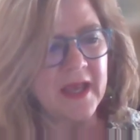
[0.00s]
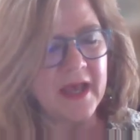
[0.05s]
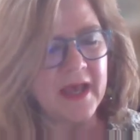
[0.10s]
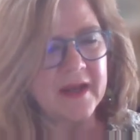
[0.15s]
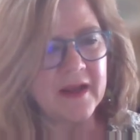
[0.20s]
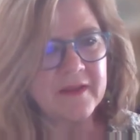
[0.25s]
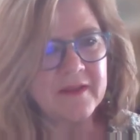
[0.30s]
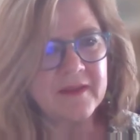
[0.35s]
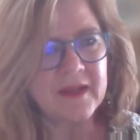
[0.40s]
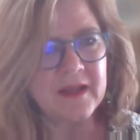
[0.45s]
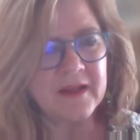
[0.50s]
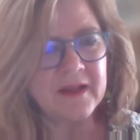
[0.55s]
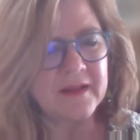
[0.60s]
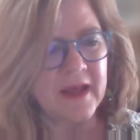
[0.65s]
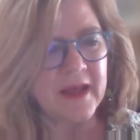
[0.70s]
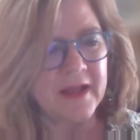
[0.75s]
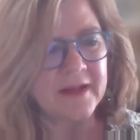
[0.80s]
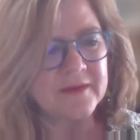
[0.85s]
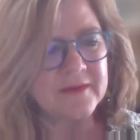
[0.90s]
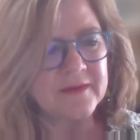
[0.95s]
And I think
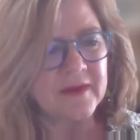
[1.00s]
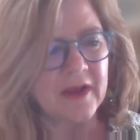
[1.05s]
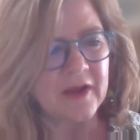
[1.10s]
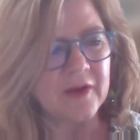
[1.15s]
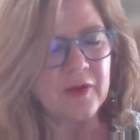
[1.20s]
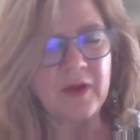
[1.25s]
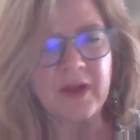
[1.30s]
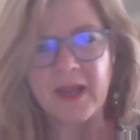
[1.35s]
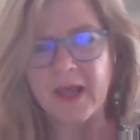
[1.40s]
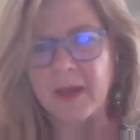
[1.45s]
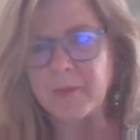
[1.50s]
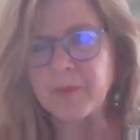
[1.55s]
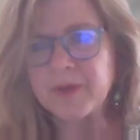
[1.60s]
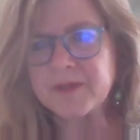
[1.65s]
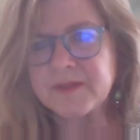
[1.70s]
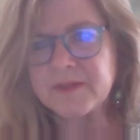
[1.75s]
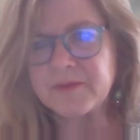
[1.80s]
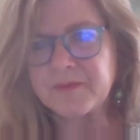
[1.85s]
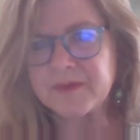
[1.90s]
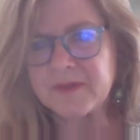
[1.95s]
that a
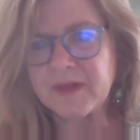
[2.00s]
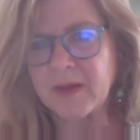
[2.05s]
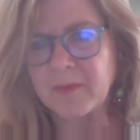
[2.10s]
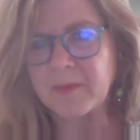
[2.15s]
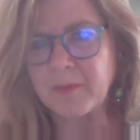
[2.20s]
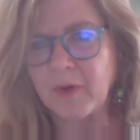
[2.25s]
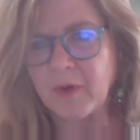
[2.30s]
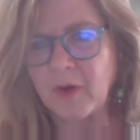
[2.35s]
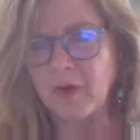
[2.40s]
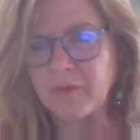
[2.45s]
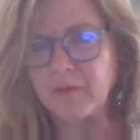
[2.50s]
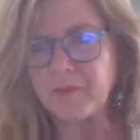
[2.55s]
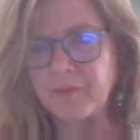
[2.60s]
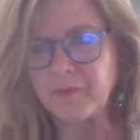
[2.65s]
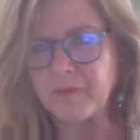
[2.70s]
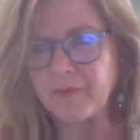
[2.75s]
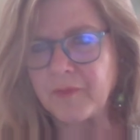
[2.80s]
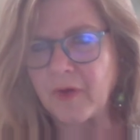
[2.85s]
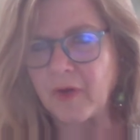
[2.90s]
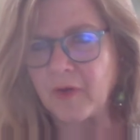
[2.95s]
collaborative type
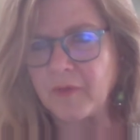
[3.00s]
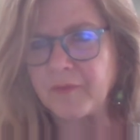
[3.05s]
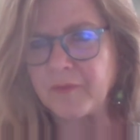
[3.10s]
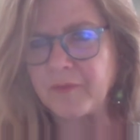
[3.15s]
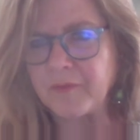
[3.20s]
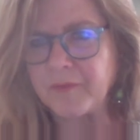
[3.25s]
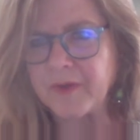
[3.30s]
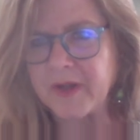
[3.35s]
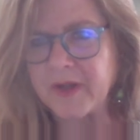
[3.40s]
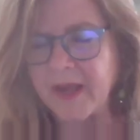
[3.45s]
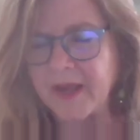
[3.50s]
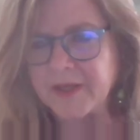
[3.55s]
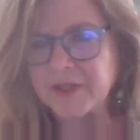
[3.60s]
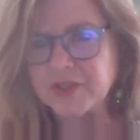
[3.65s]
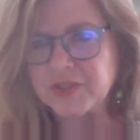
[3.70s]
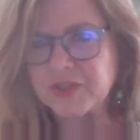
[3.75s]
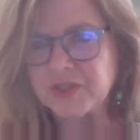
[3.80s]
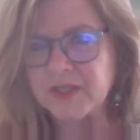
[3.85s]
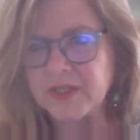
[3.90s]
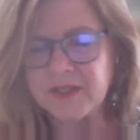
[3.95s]
of
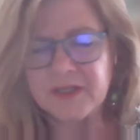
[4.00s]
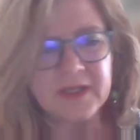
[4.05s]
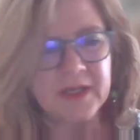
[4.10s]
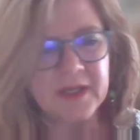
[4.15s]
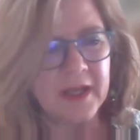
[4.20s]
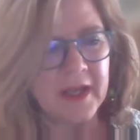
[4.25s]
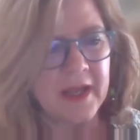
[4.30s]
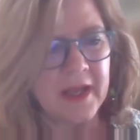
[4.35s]
creation,